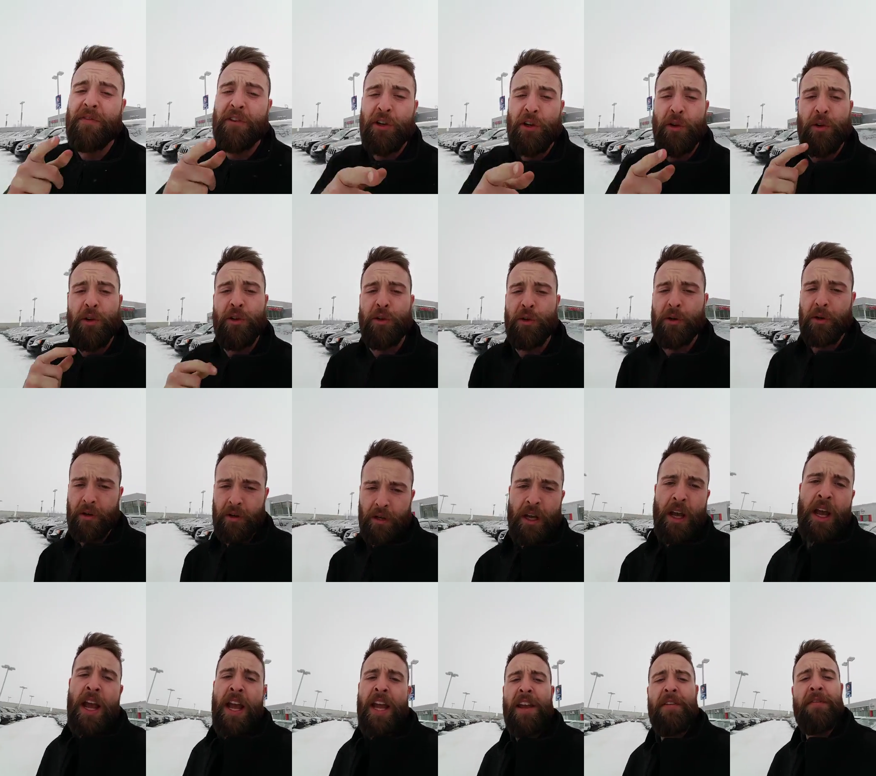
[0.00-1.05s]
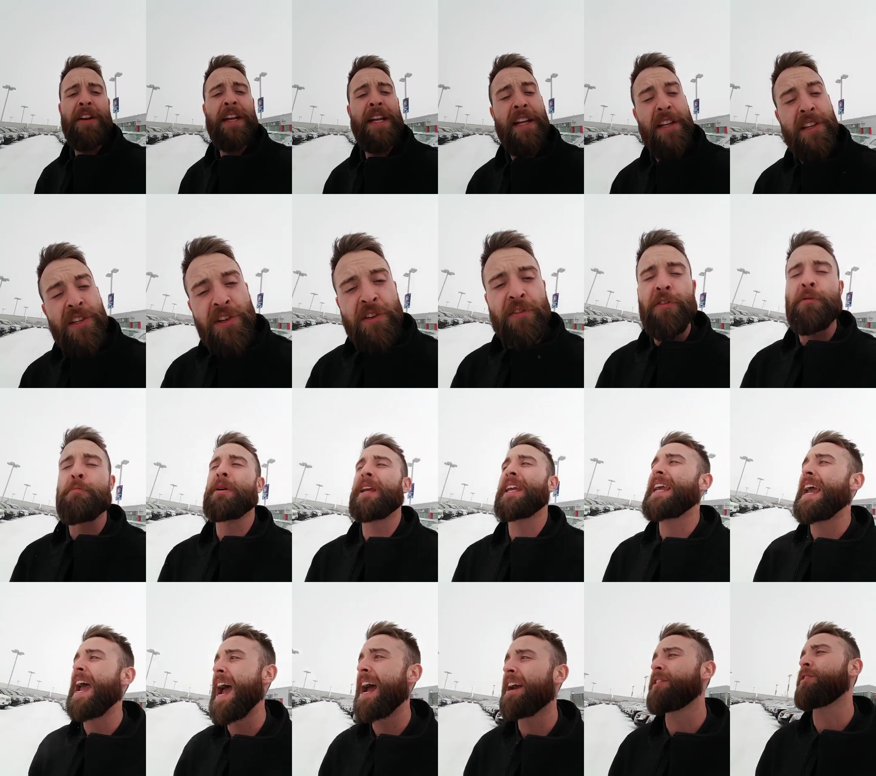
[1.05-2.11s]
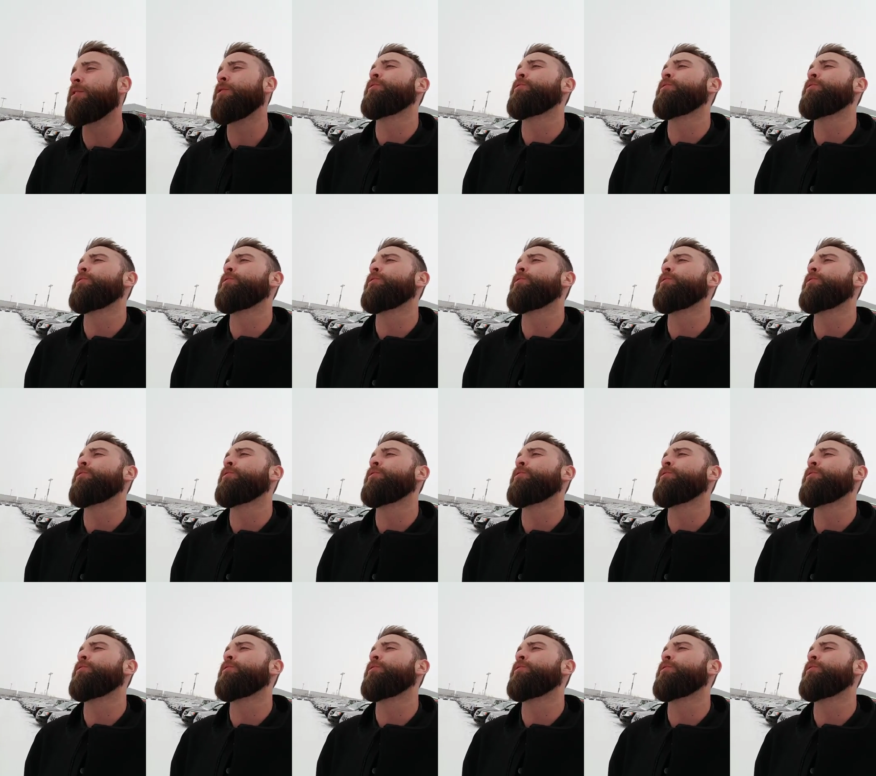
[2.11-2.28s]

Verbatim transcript: for you to do it. Even easier for mechanic